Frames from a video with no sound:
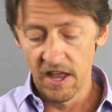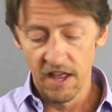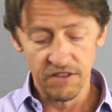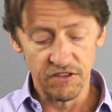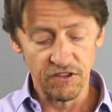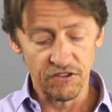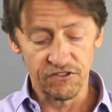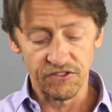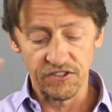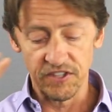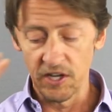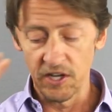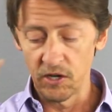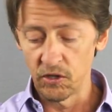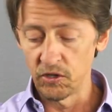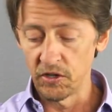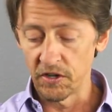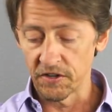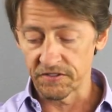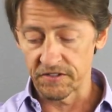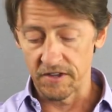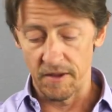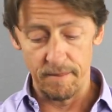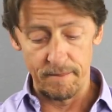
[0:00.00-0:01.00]
This seal
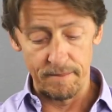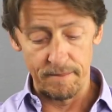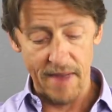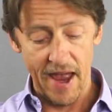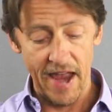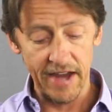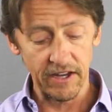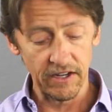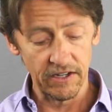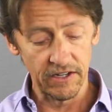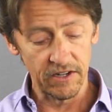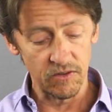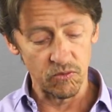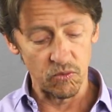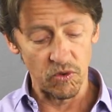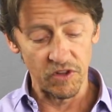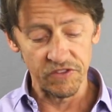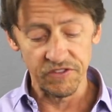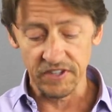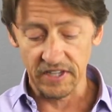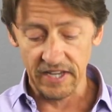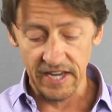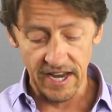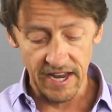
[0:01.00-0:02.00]
looks immaculate.
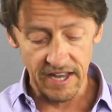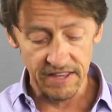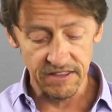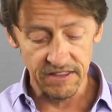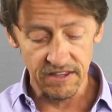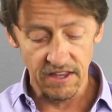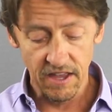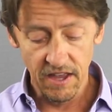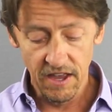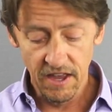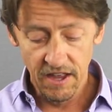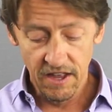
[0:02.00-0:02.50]
Once again,